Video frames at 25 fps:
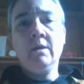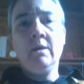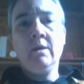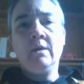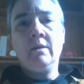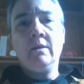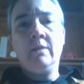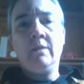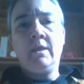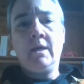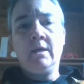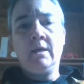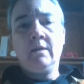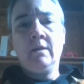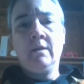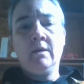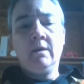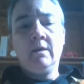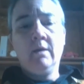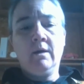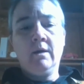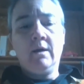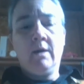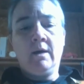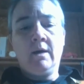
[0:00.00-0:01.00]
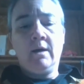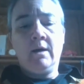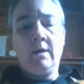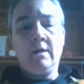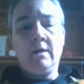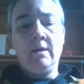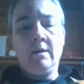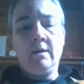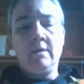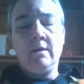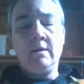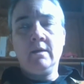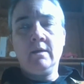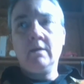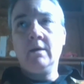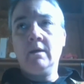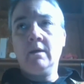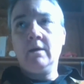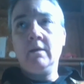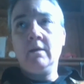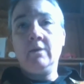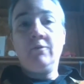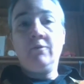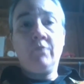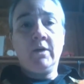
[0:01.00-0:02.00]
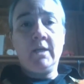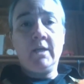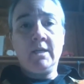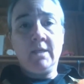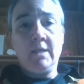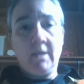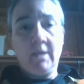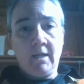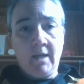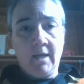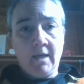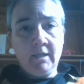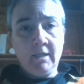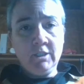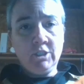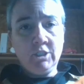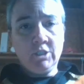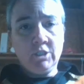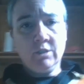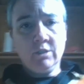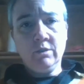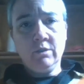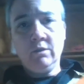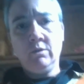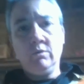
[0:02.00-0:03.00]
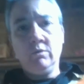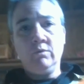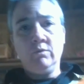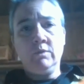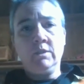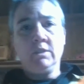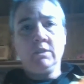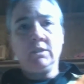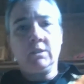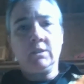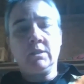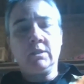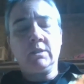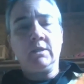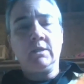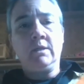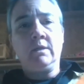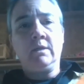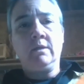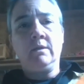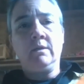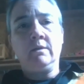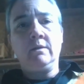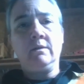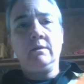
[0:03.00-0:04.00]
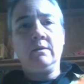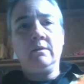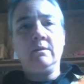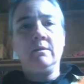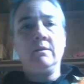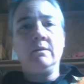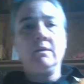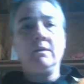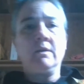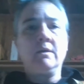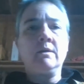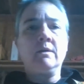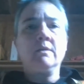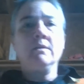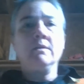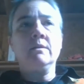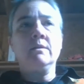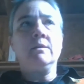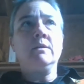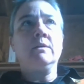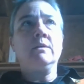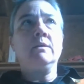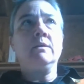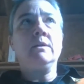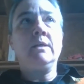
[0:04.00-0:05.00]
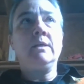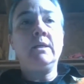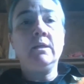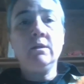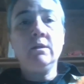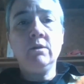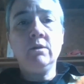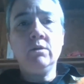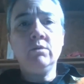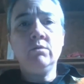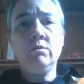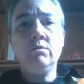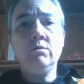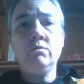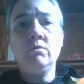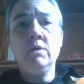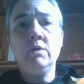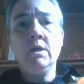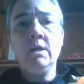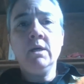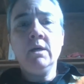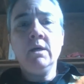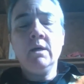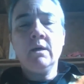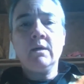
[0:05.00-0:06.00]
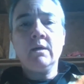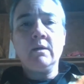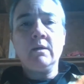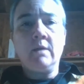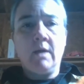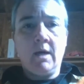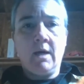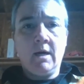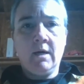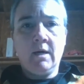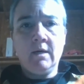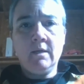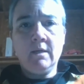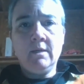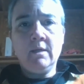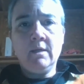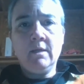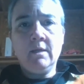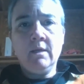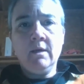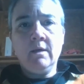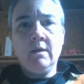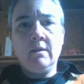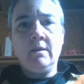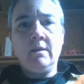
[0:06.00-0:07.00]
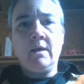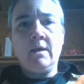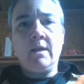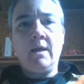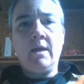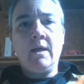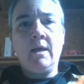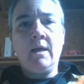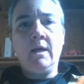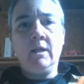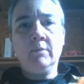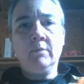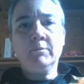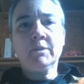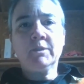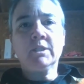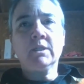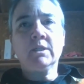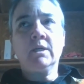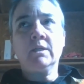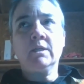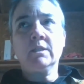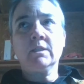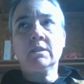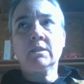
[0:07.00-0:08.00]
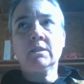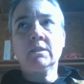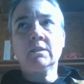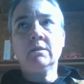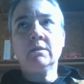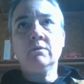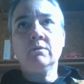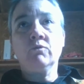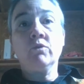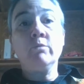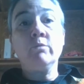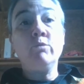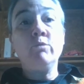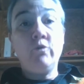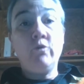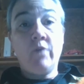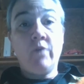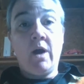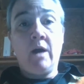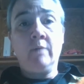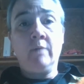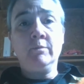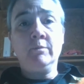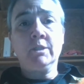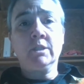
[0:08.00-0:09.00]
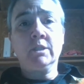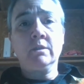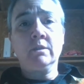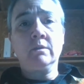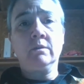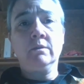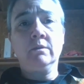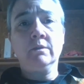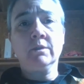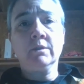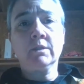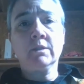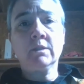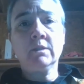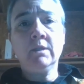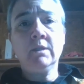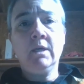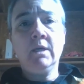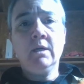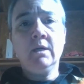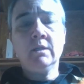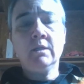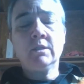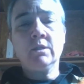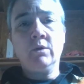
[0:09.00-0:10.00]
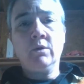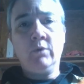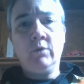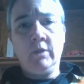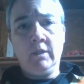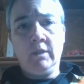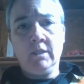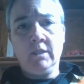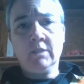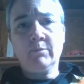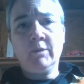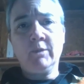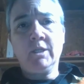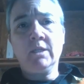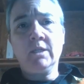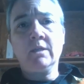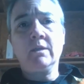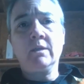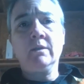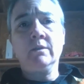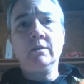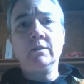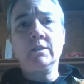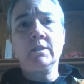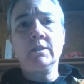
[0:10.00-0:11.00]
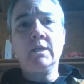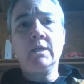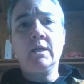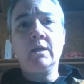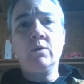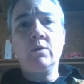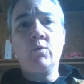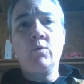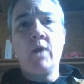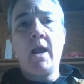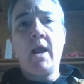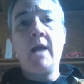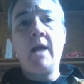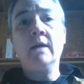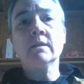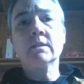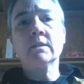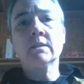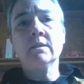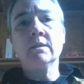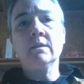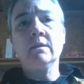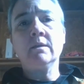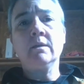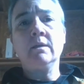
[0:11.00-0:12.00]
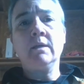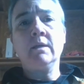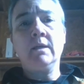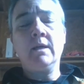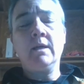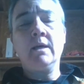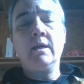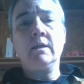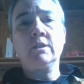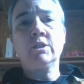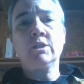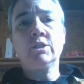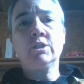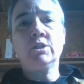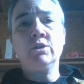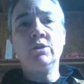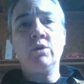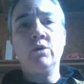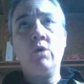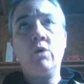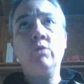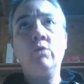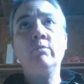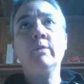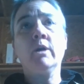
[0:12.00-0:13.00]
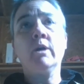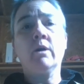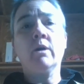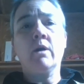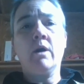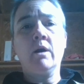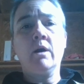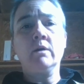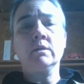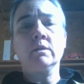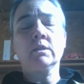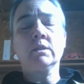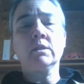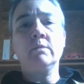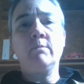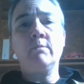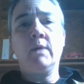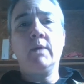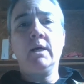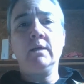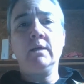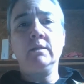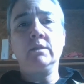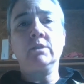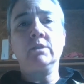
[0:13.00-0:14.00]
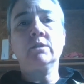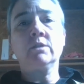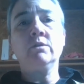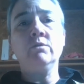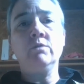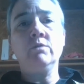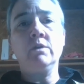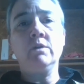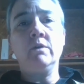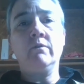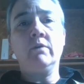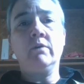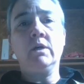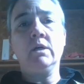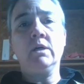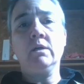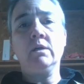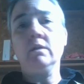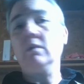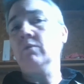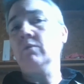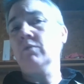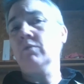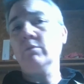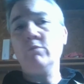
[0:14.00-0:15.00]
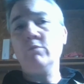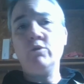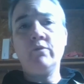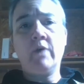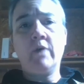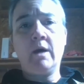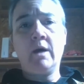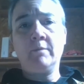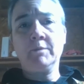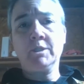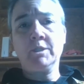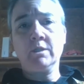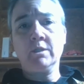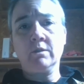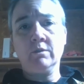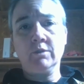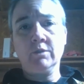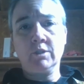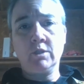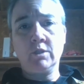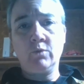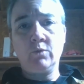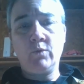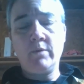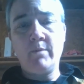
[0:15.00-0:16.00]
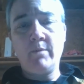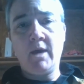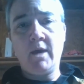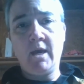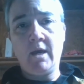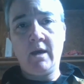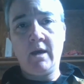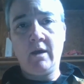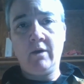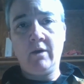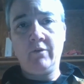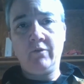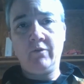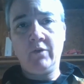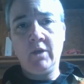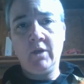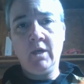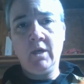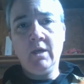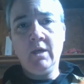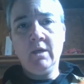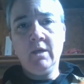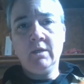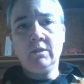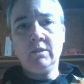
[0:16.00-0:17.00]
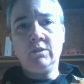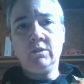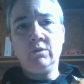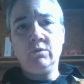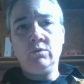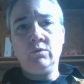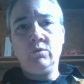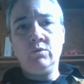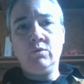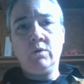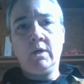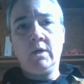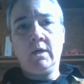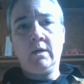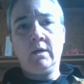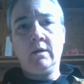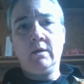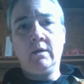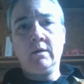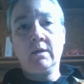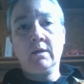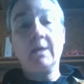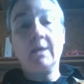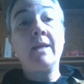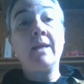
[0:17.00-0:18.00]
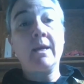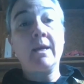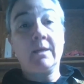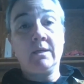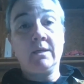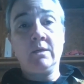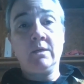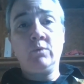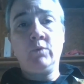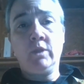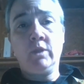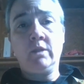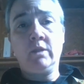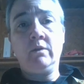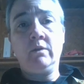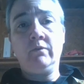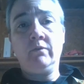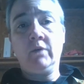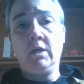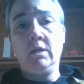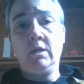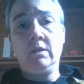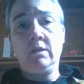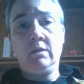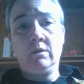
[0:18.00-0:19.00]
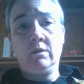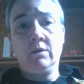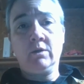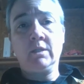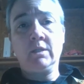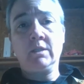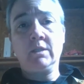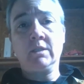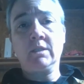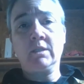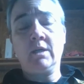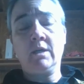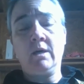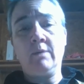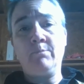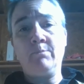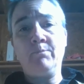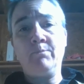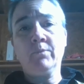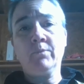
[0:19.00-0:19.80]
Then I invite Ganesh, who is the Hindu god that helps us remove obstacles. So in this particular setting, we're asking Ganesh to open our hearts and minds to the divine and remove obstacles that we may have to connecting with the divine during this time.